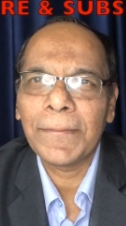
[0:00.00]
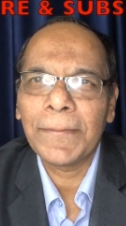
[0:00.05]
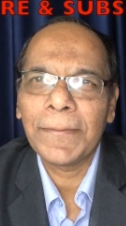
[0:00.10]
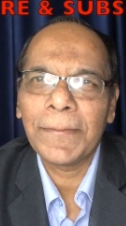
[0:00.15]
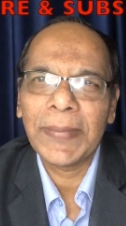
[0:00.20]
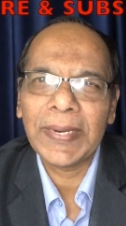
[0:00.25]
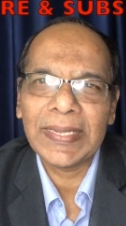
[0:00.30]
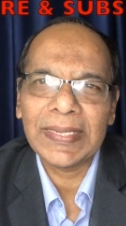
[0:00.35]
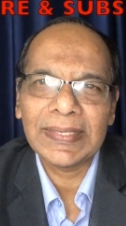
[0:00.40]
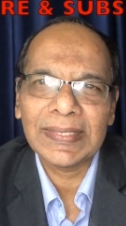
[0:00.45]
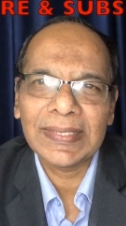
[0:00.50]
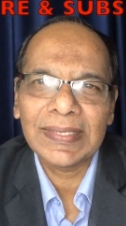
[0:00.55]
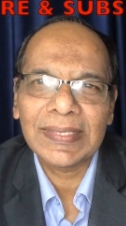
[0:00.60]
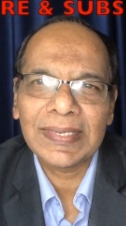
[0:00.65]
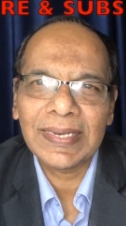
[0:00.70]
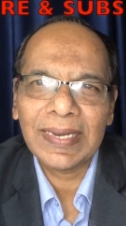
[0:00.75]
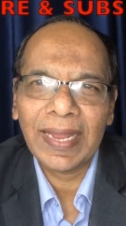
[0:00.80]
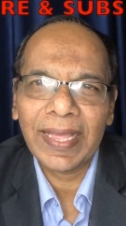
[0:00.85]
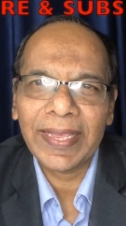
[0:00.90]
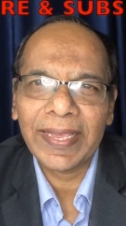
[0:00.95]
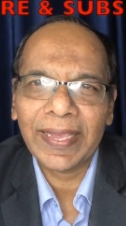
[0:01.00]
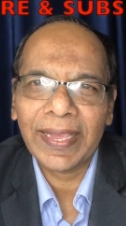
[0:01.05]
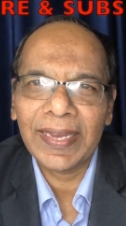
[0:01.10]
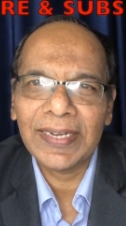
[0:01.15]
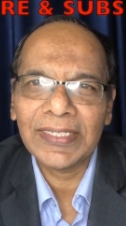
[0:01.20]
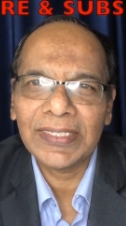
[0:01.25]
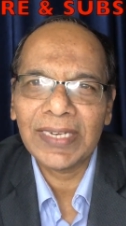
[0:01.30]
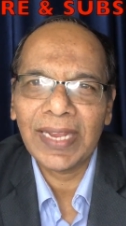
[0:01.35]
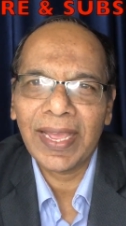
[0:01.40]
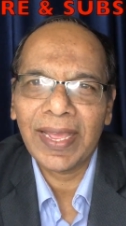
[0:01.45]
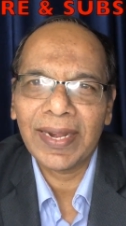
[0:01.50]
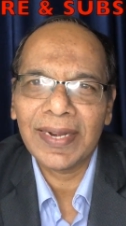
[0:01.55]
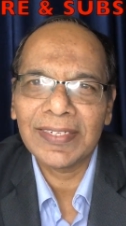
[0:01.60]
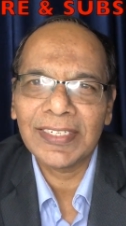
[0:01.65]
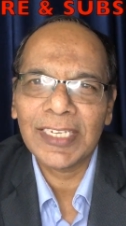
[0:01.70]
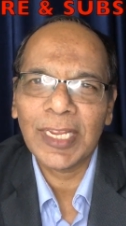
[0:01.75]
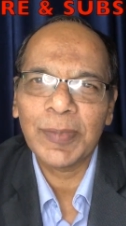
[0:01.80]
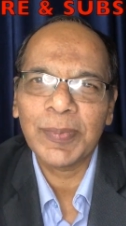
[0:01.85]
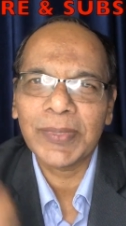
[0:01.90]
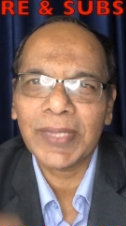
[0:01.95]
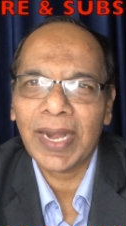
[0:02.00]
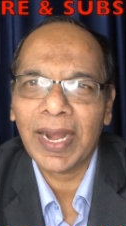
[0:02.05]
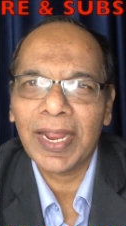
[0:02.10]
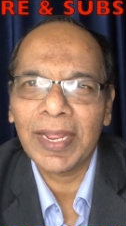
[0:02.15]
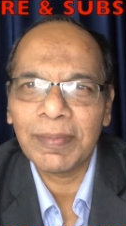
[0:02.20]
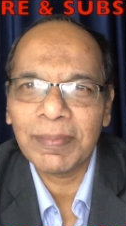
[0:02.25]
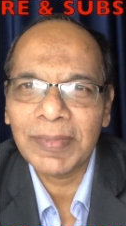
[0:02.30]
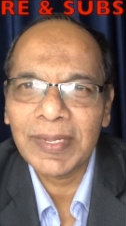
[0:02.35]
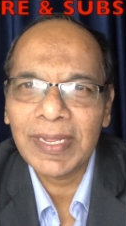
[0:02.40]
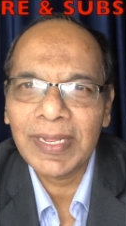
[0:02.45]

Please like and share and subscribe